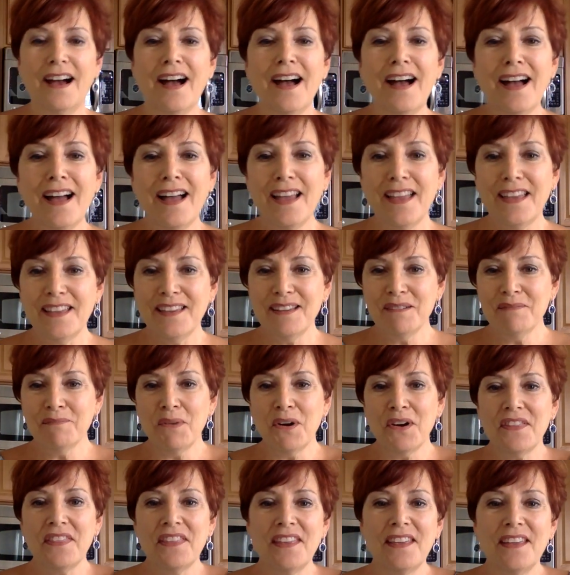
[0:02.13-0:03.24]
Hi,
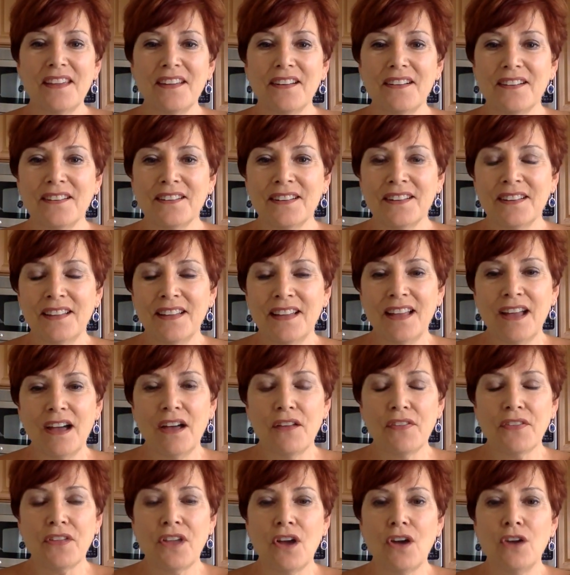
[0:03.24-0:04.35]
Martha here,
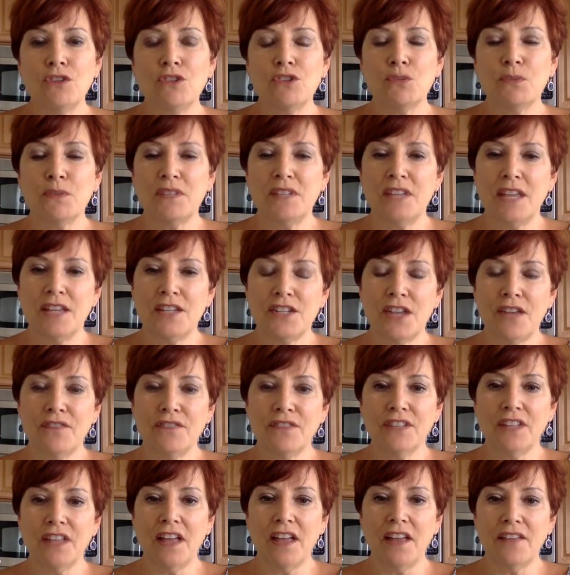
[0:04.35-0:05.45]
health coach with Take Shape for
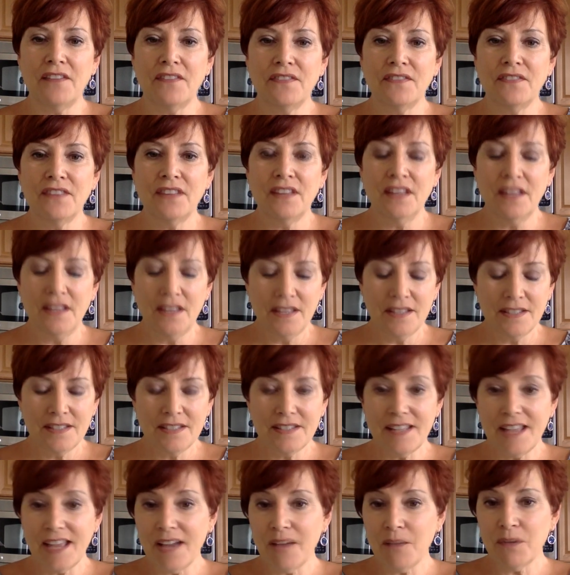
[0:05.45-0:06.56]
Life.
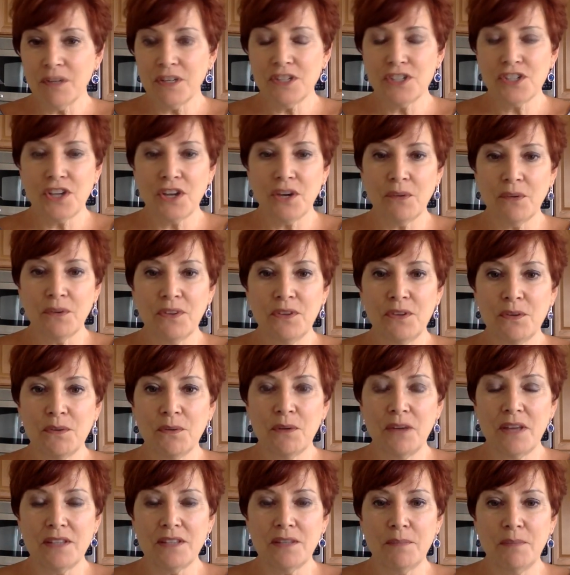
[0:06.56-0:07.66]
Today I want to share with you a
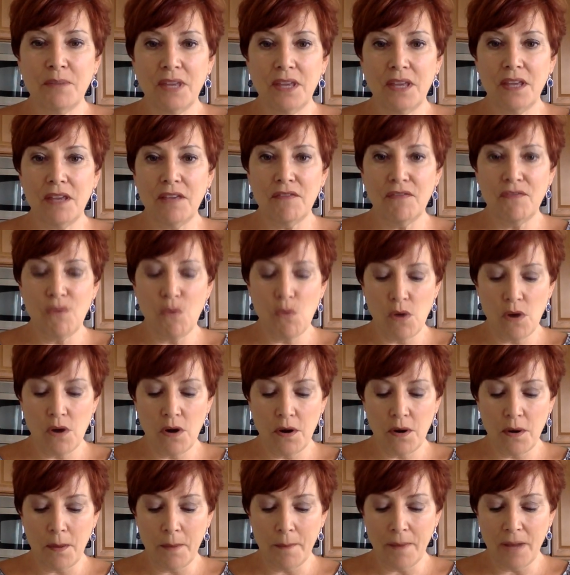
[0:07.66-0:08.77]
recipe
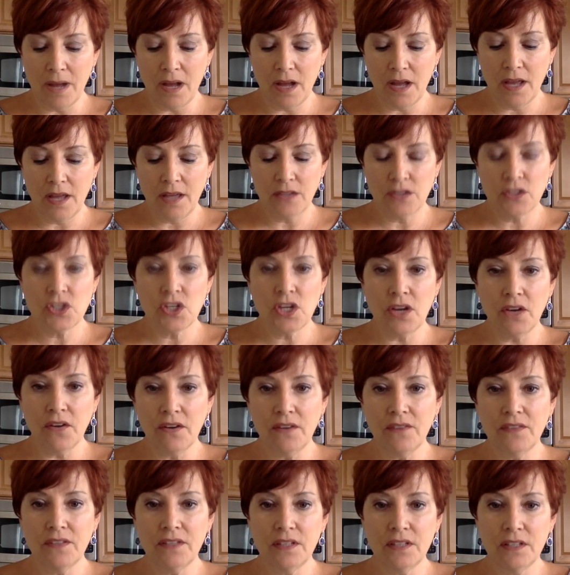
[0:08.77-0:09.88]
for my cherry
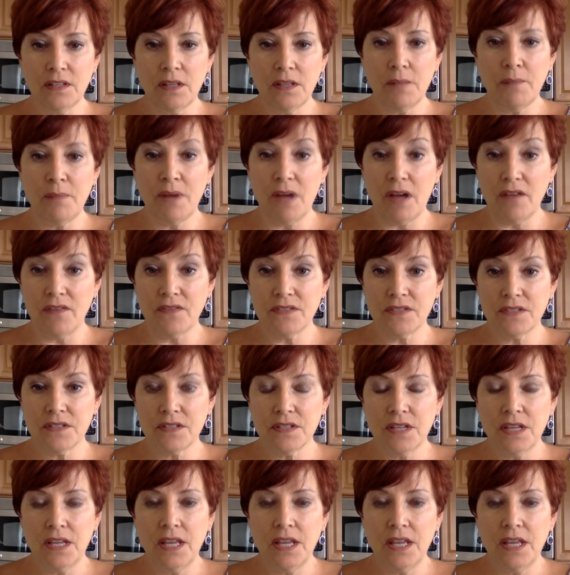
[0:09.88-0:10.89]
vanilla puffs.